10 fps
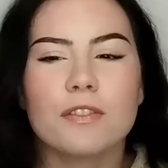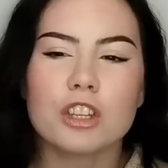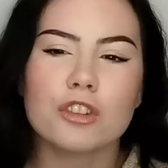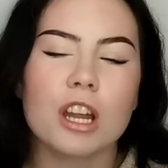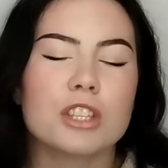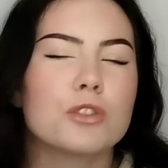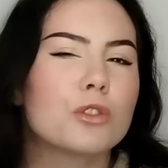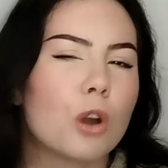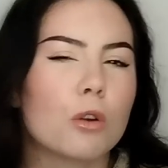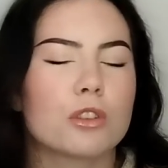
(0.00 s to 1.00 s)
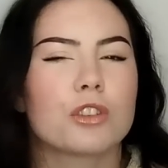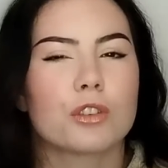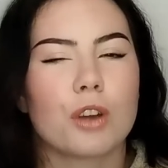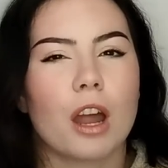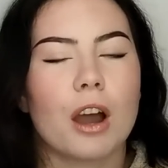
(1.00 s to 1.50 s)
if they try to coax
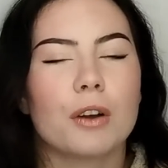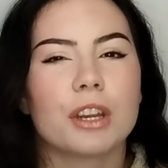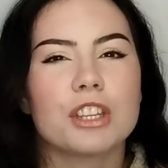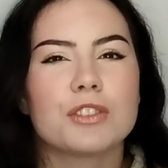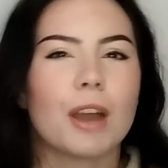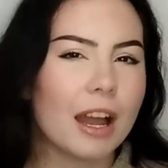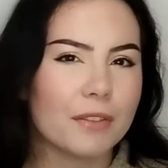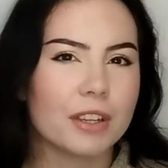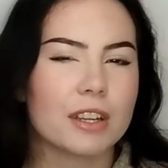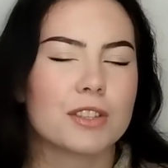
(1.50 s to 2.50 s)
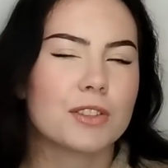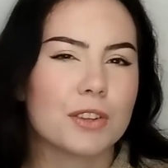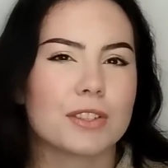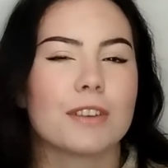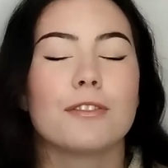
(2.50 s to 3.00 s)
the crowd into having a
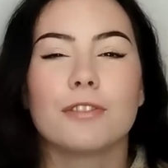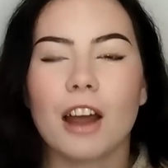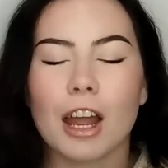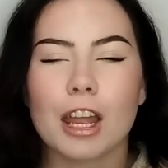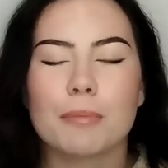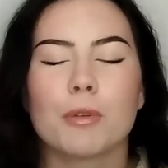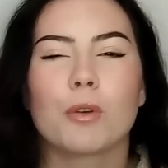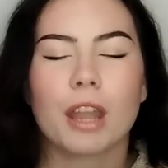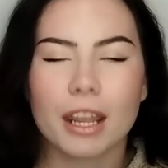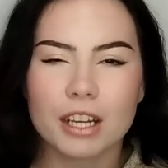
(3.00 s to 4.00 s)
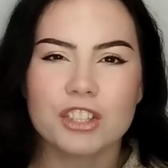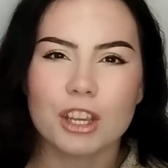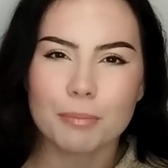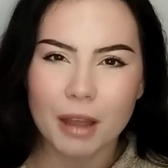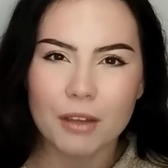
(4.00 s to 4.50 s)
certain vibe or
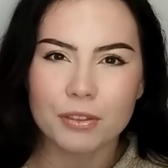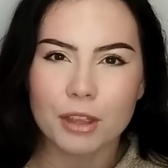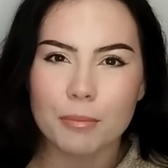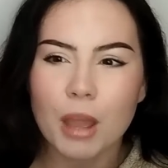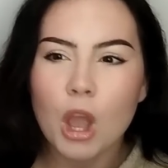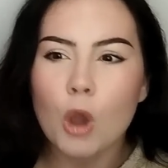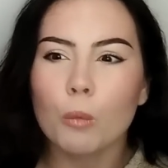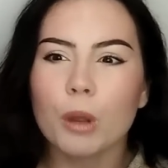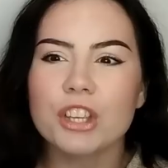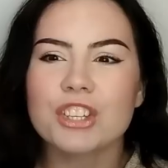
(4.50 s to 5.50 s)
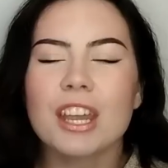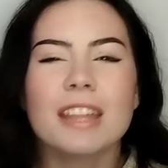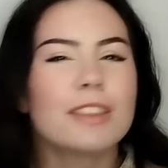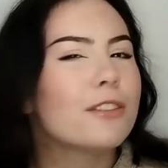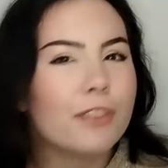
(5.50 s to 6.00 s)
energy about them, which
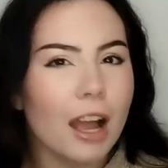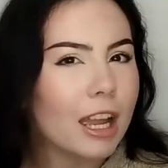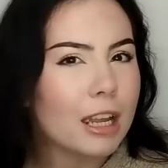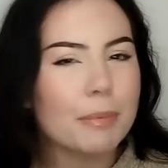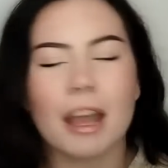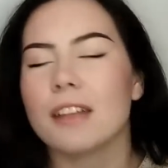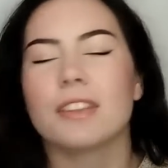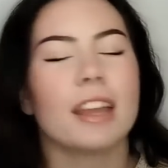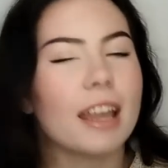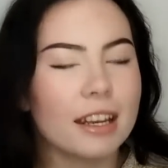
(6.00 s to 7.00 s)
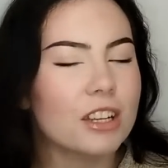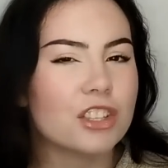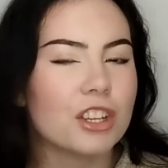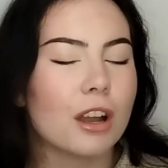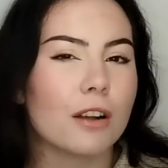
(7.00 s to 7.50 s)
the vibe and the
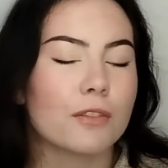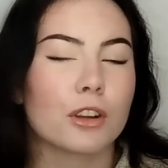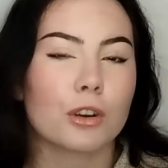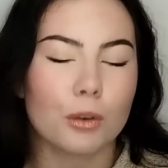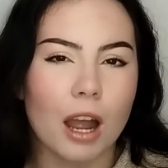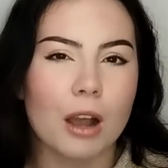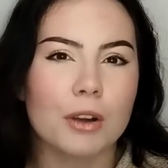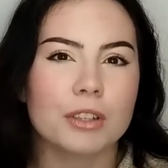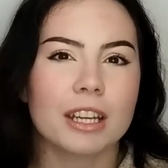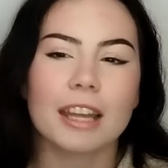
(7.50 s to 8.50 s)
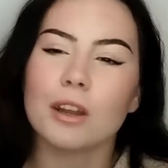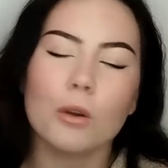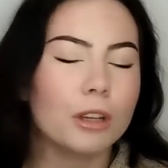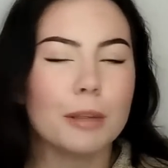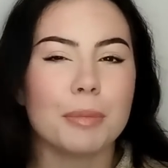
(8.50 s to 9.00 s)
energy of the crowd can
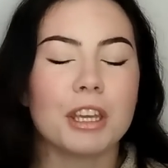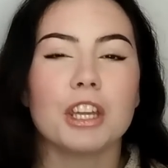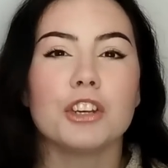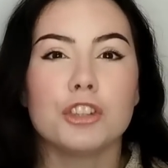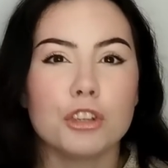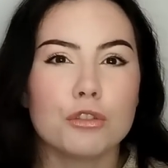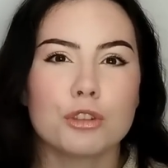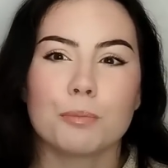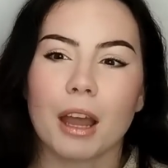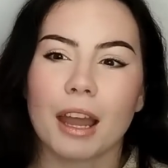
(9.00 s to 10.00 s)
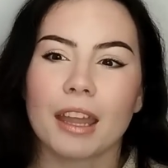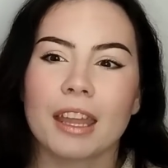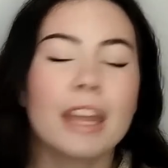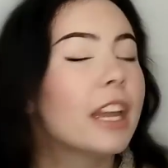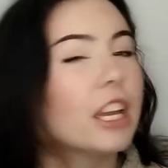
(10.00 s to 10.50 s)
only be induced
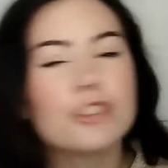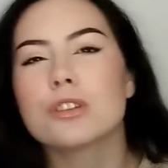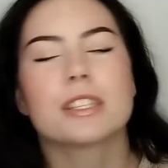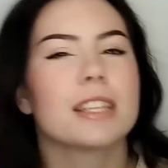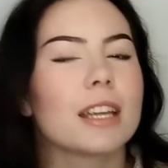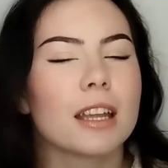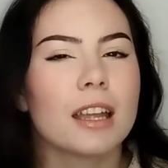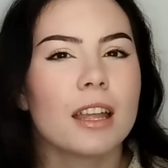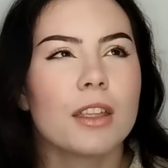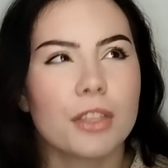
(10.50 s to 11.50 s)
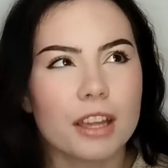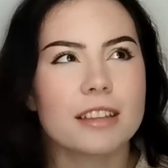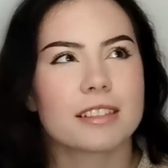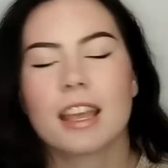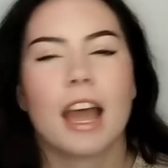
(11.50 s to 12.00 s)
by interesting
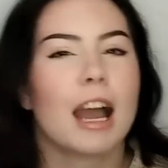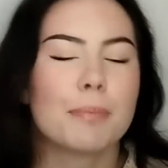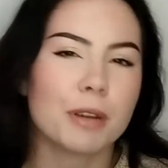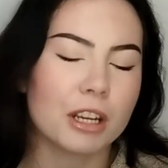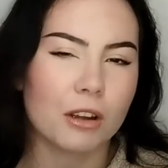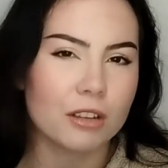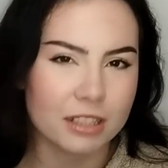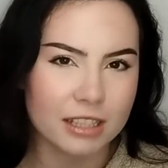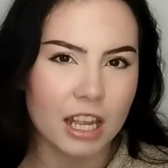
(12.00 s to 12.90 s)
things happening on